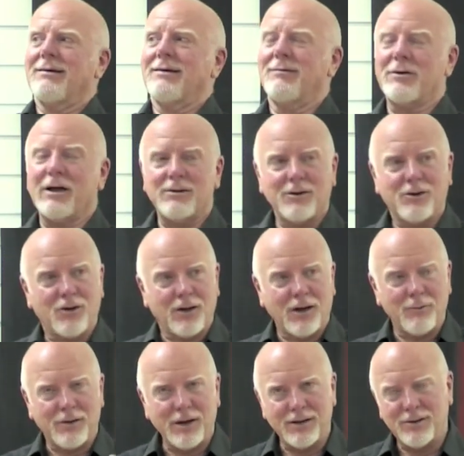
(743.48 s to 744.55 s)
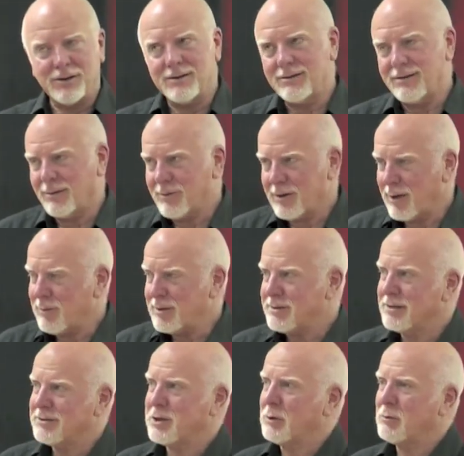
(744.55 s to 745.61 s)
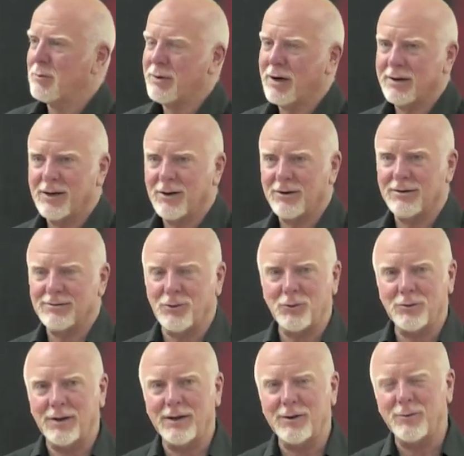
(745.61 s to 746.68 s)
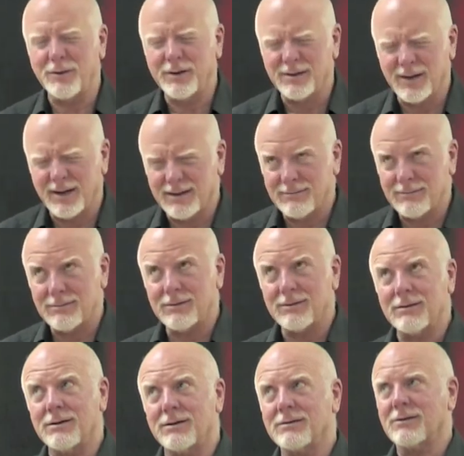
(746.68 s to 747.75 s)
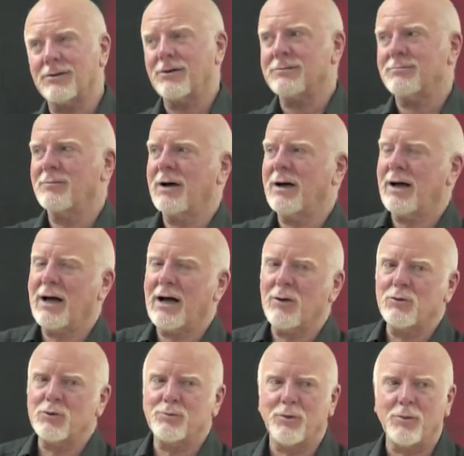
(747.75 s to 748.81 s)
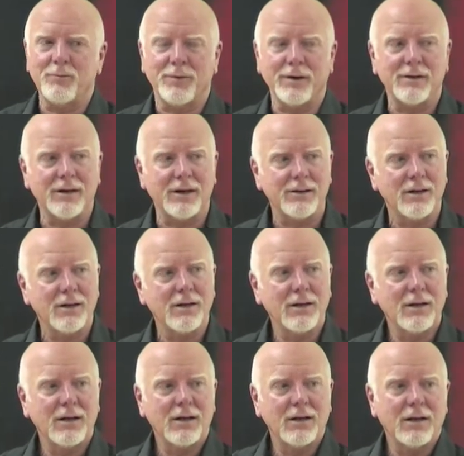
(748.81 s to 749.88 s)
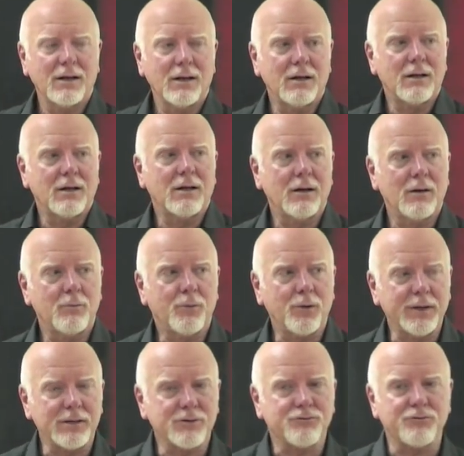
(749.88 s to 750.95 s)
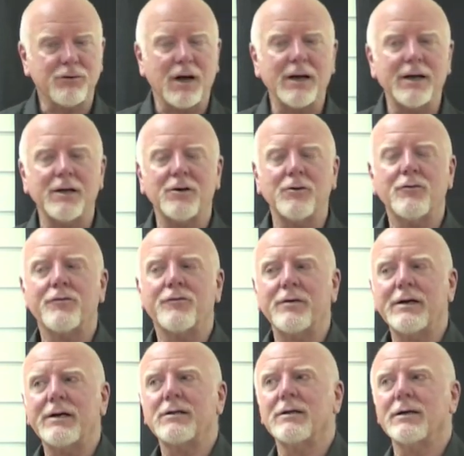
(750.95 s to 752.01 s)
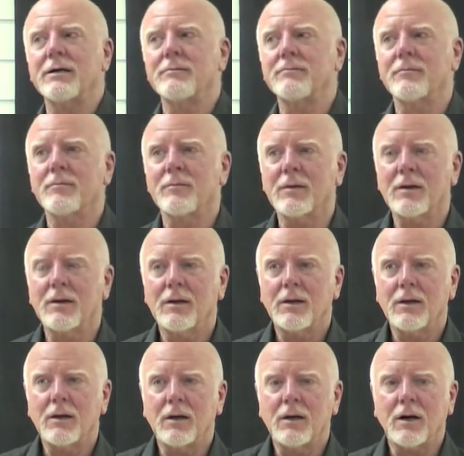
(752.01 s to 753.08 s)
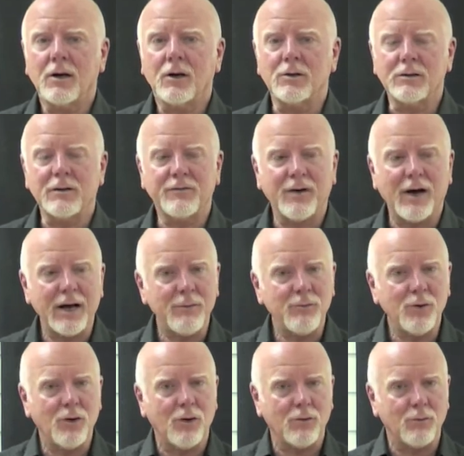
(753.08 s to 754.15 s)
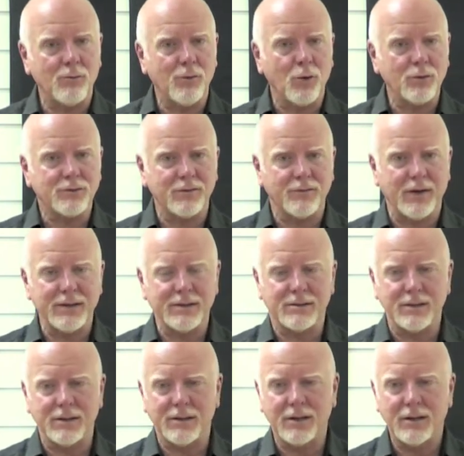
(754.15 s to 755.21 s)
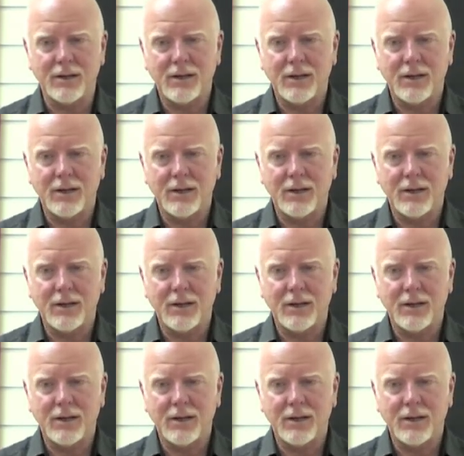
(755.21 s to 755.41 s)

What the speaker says: I'm getting my sense of humour back now, because I don't like being like, oh God, my heart was pumping then. But it's right, you feel it. Because if I'm not motivated,